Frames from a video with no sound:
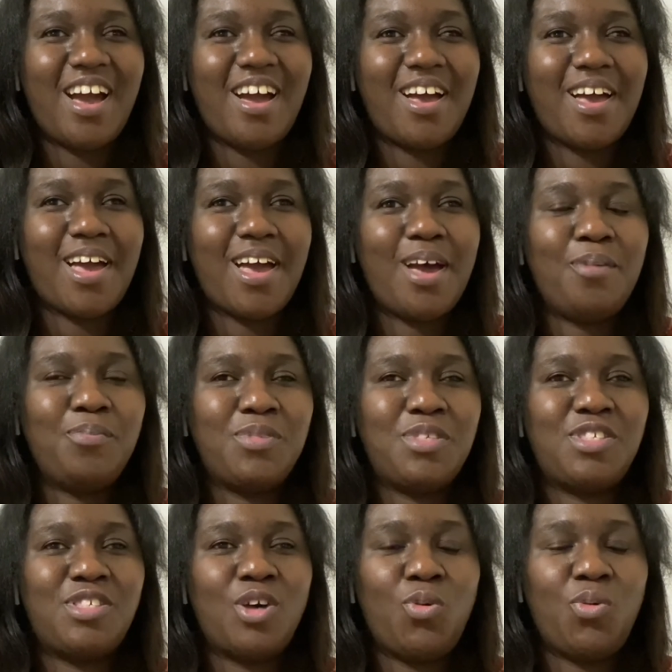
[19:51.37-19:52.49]
I'm
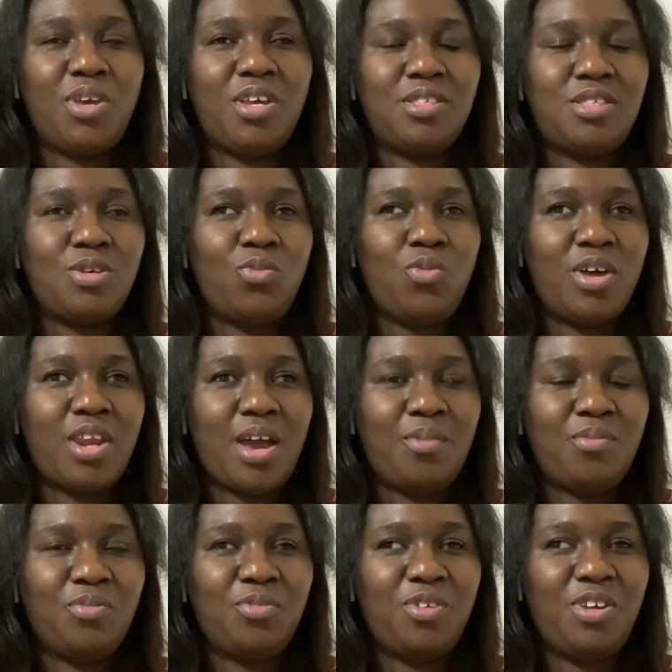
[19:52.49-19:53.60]
so into what
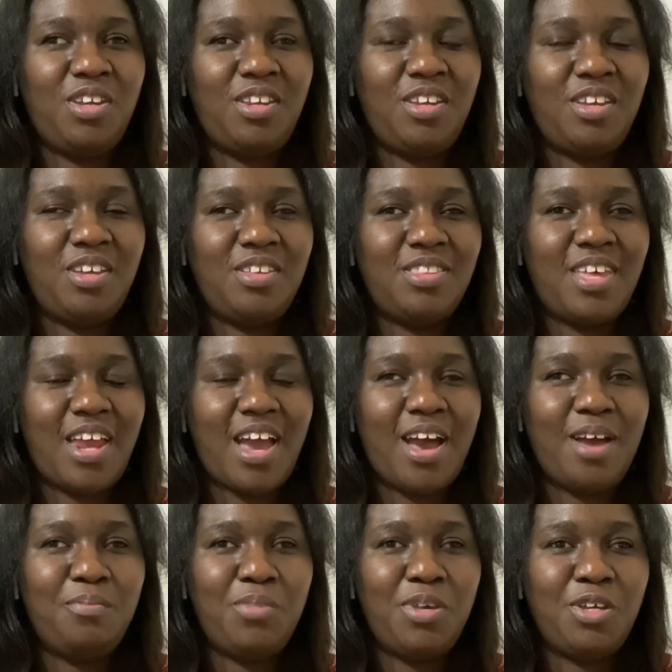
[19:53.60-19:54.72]
I'm reading that
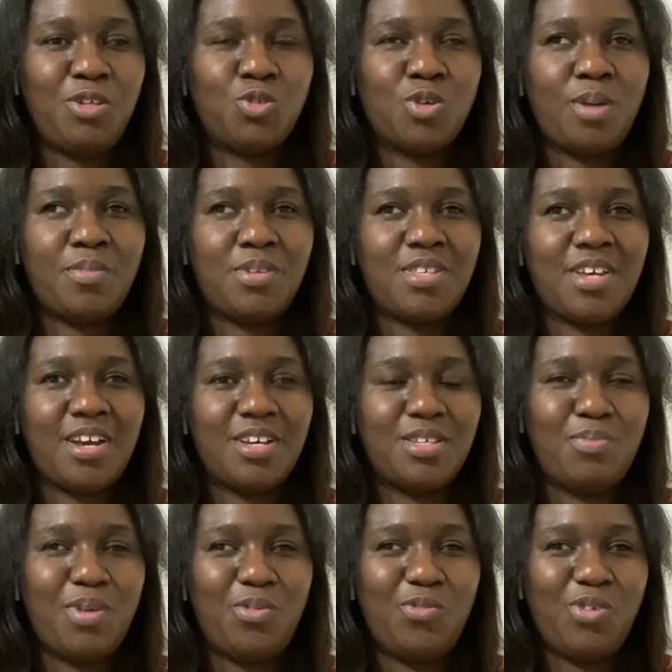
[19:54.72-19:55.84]
I'm being traumatized
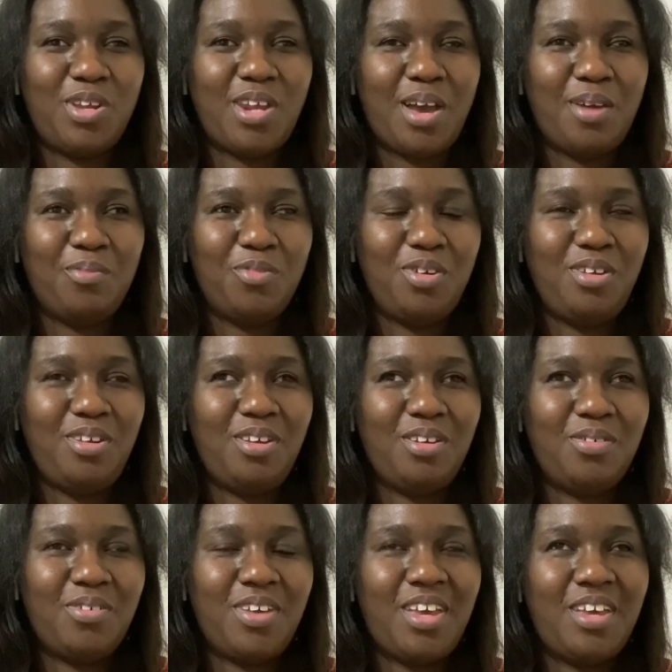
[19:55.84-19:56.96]
by what I'm reading,
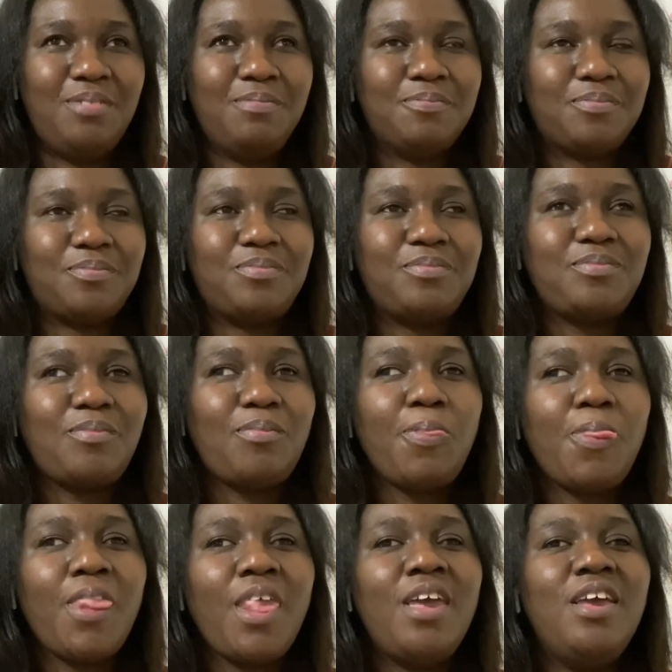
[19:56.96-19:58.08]
okay?
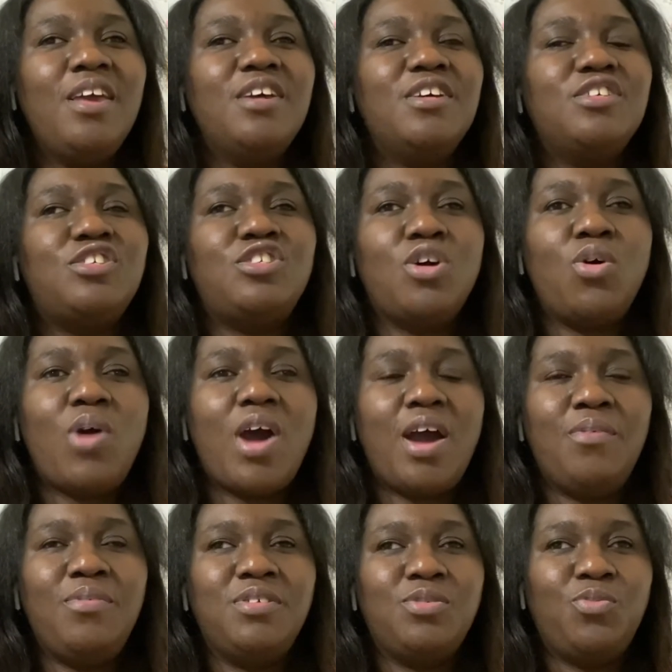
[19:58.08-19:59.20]
So I
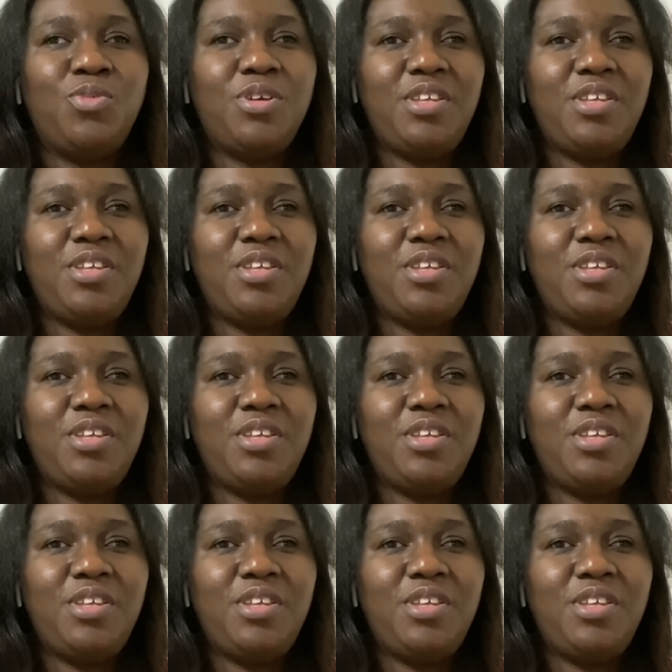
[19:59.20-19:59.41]
was really